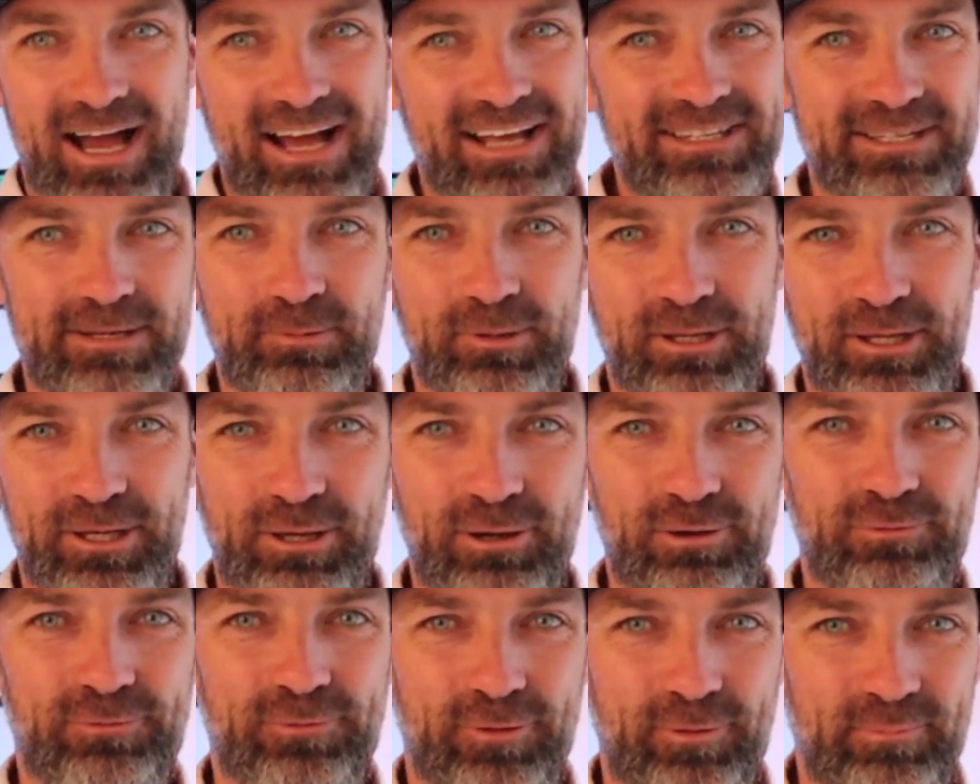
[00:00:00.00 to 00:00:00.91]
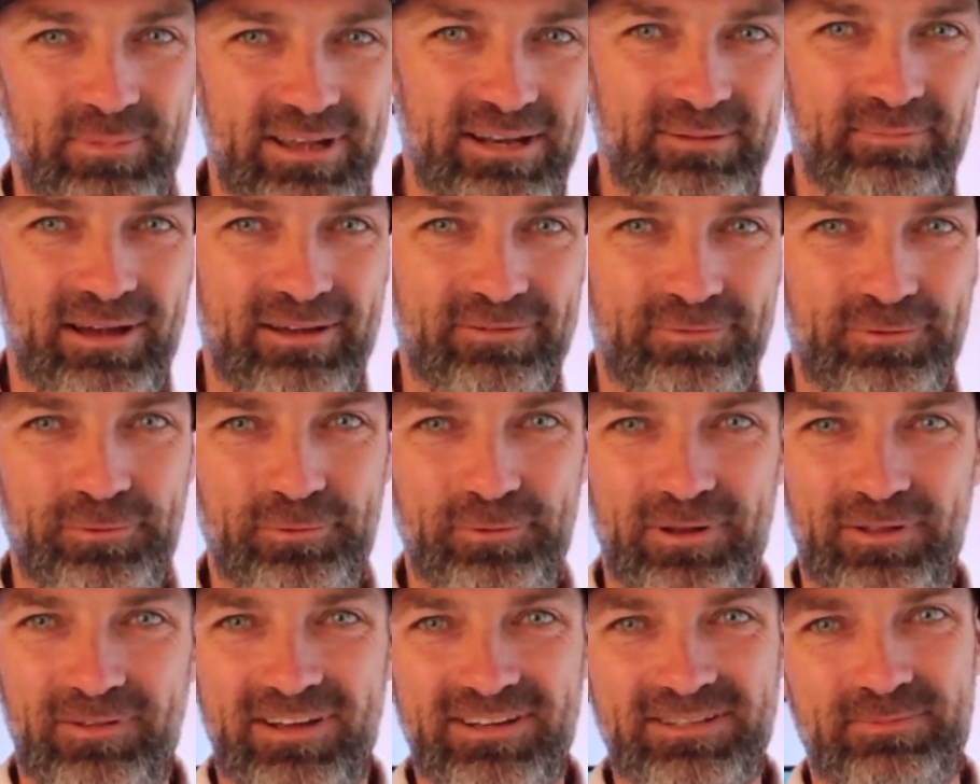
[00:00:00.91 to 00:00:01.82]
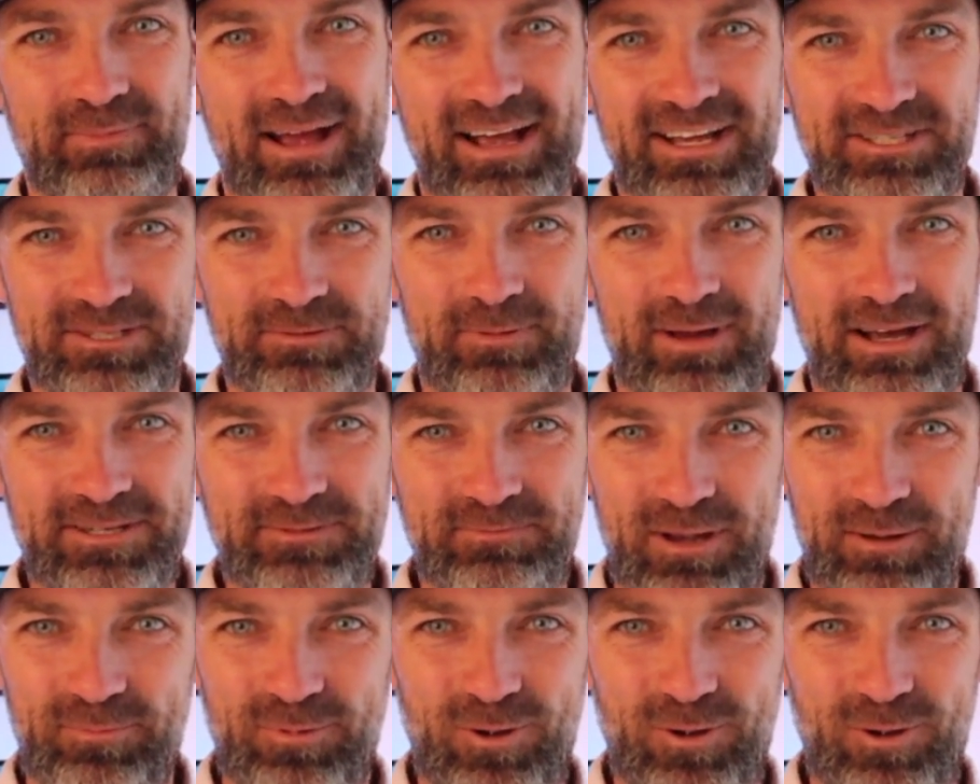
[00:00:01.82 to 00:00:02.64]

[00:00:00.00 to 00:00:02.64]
I typically go for meat in my food. I like to maximize my